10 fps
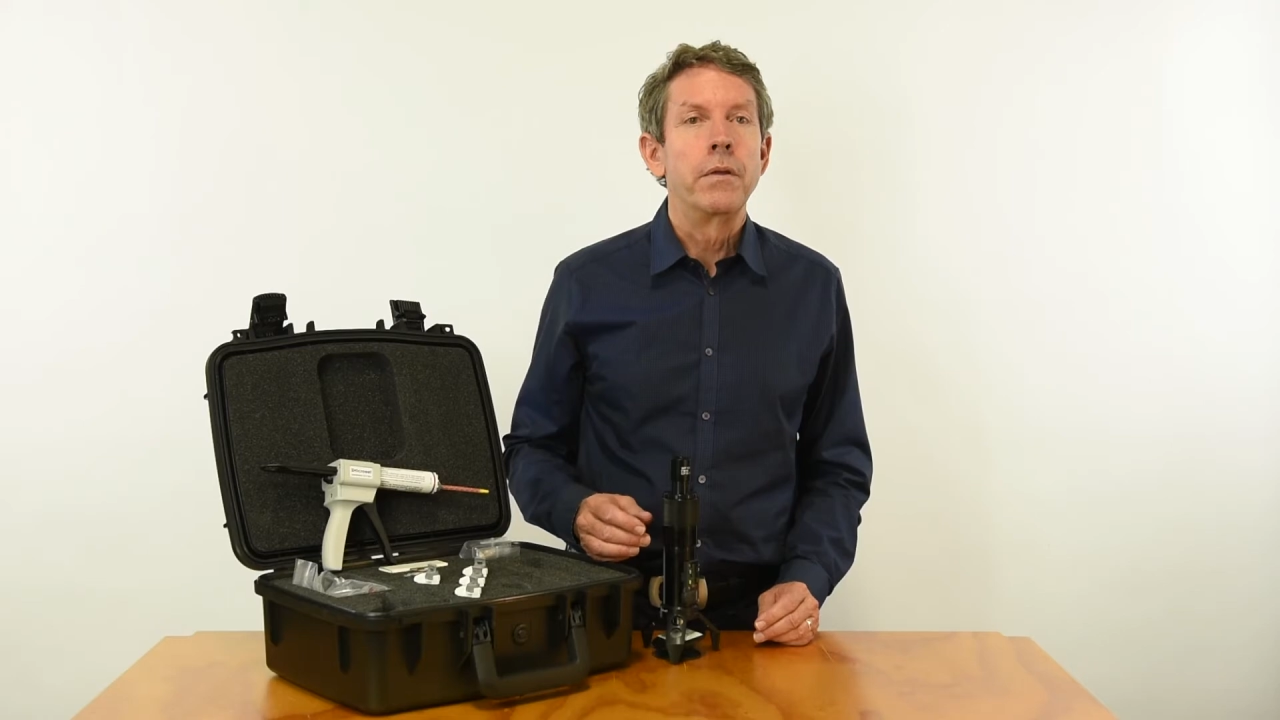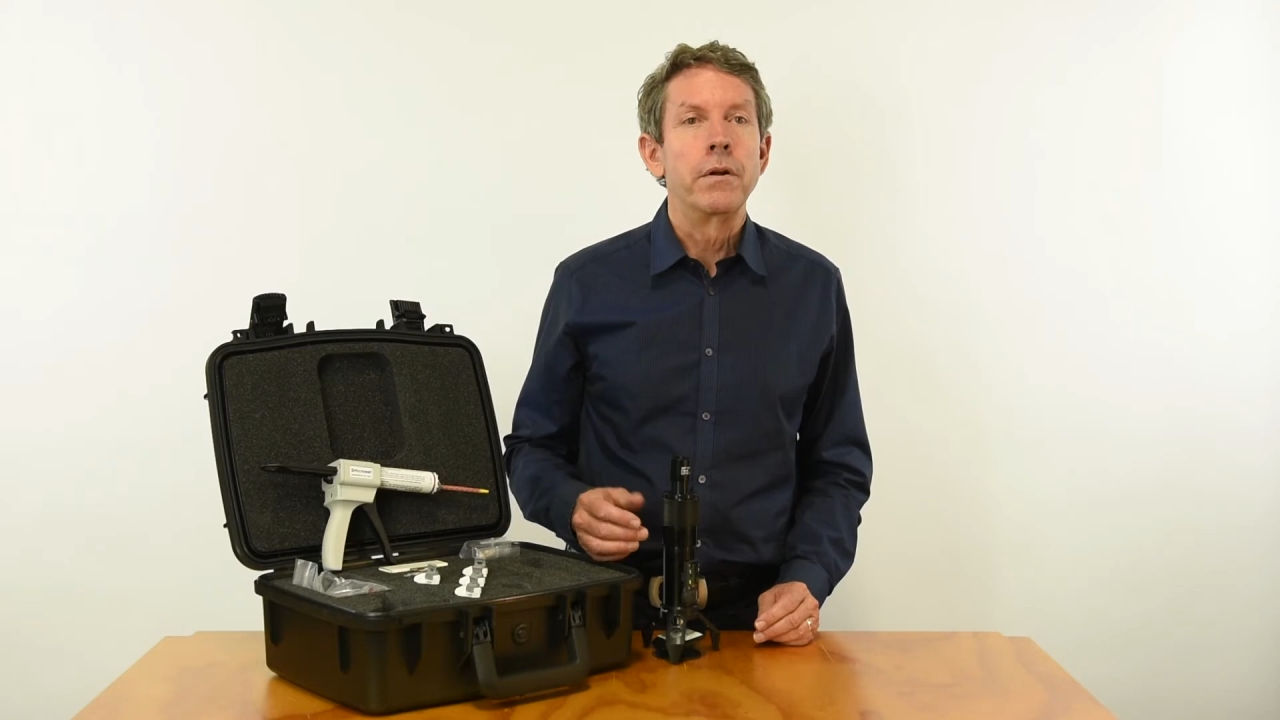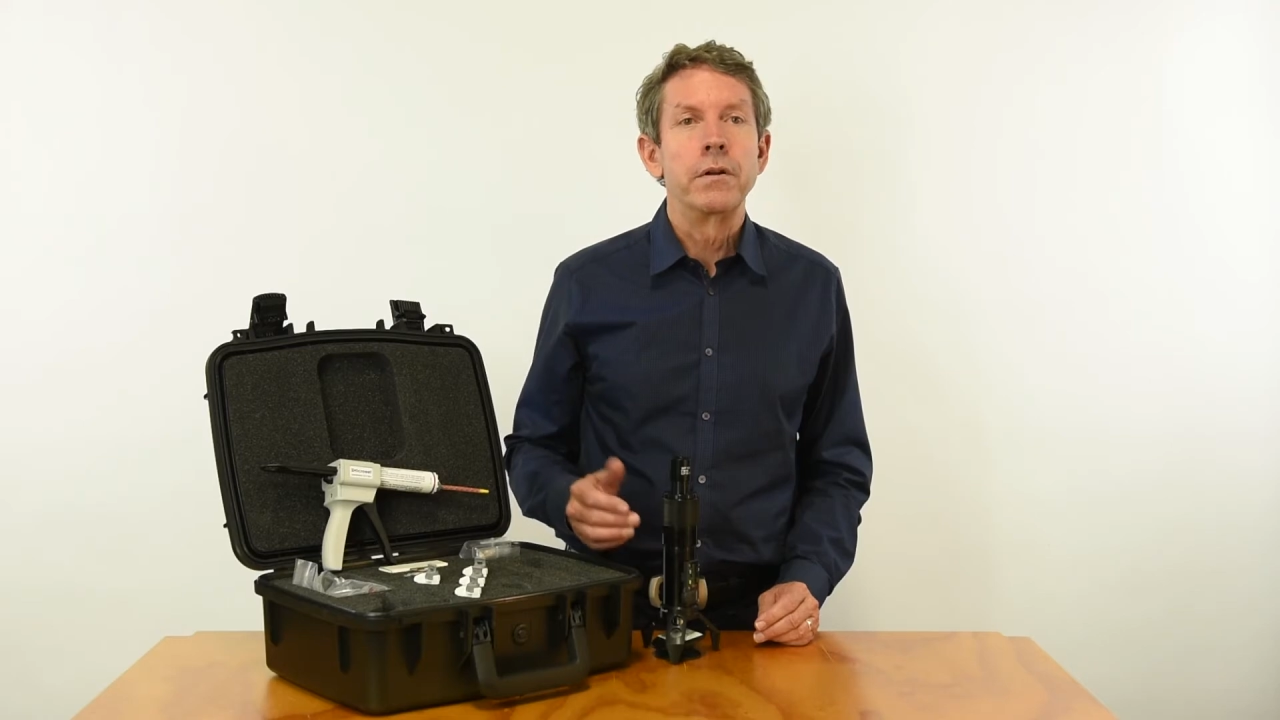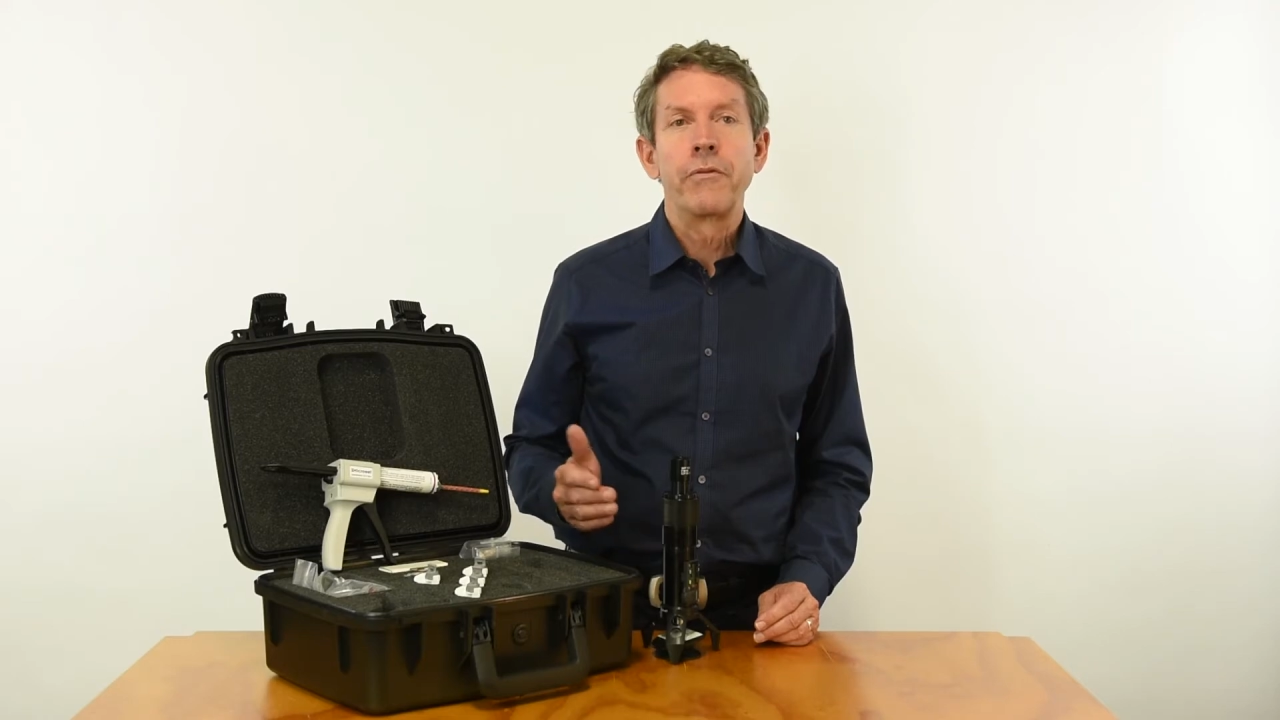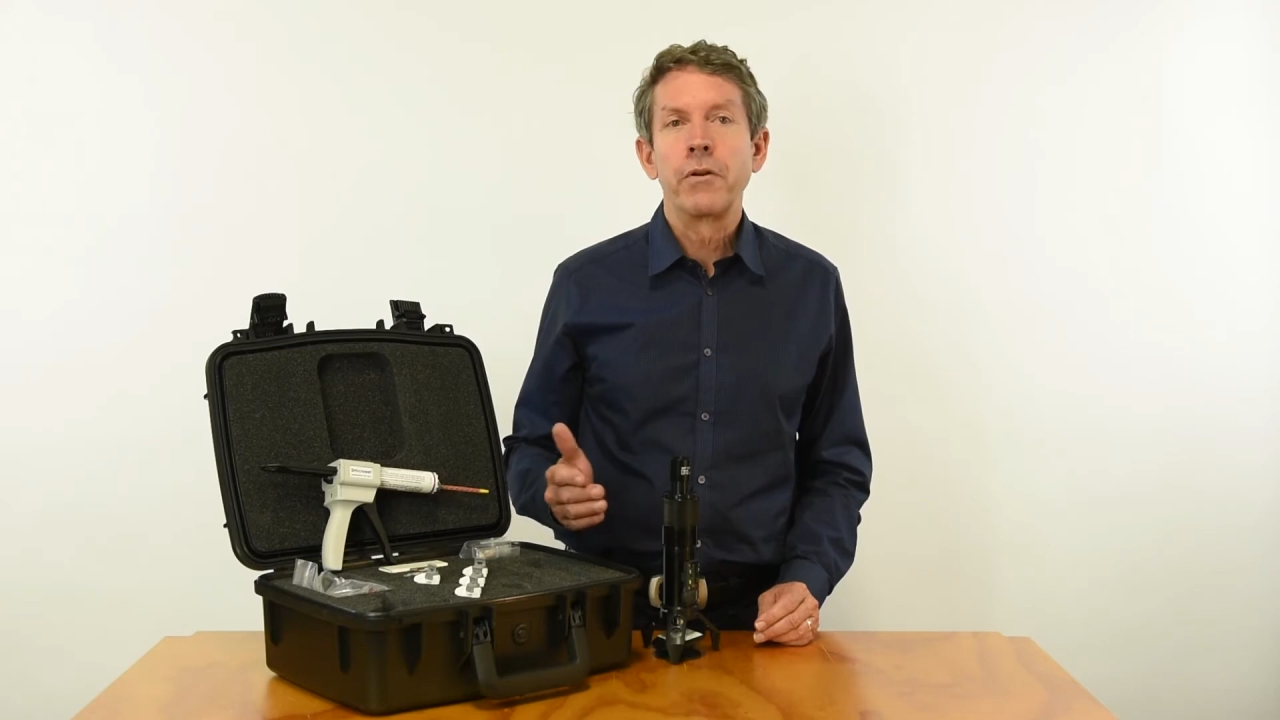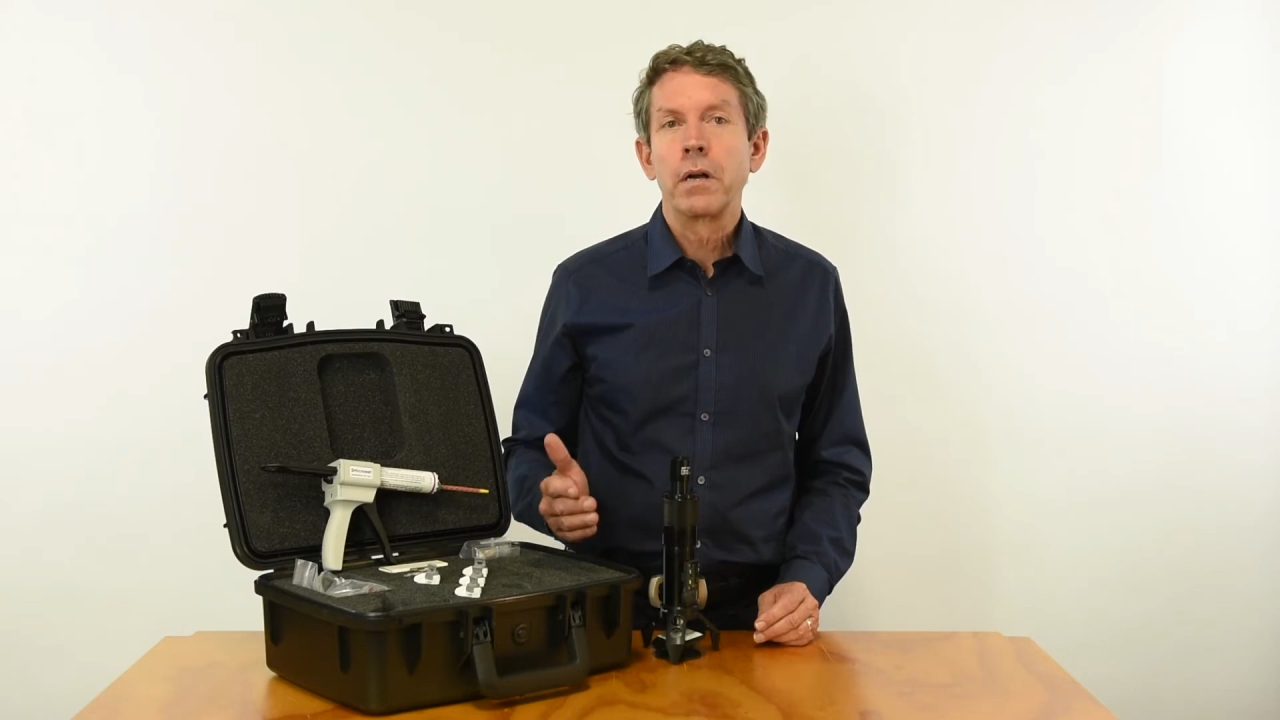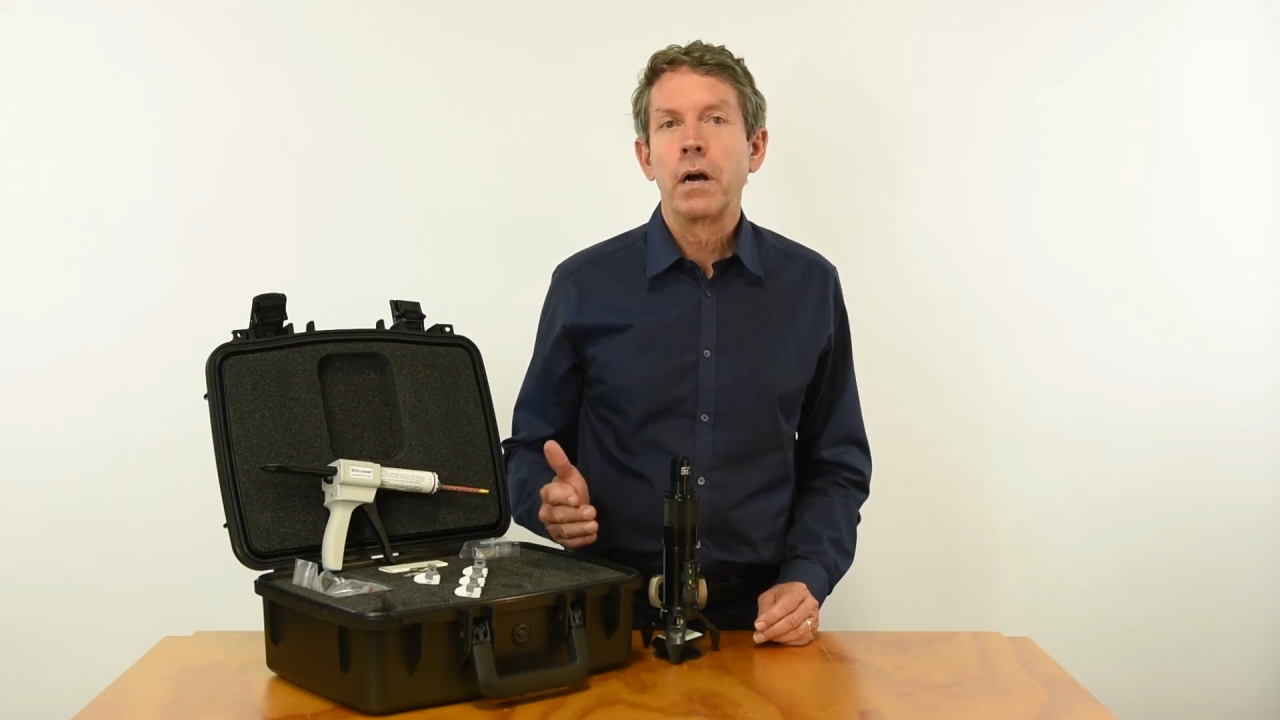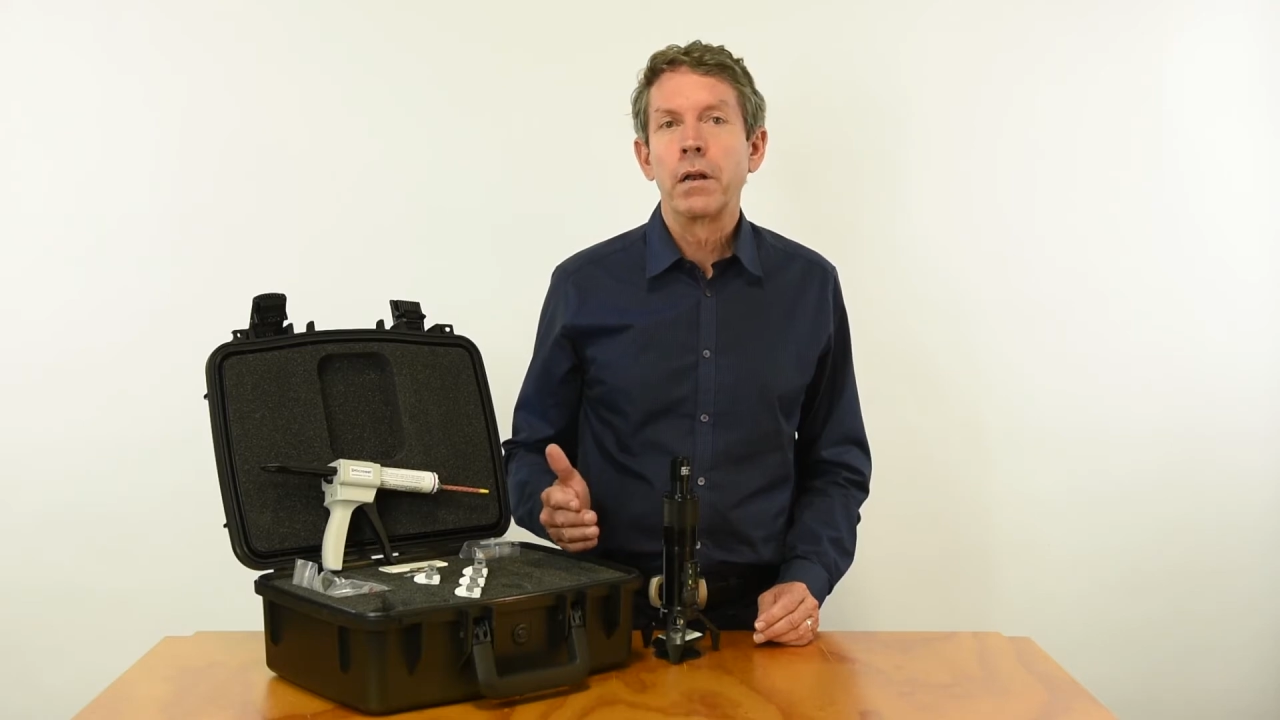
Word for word: There are different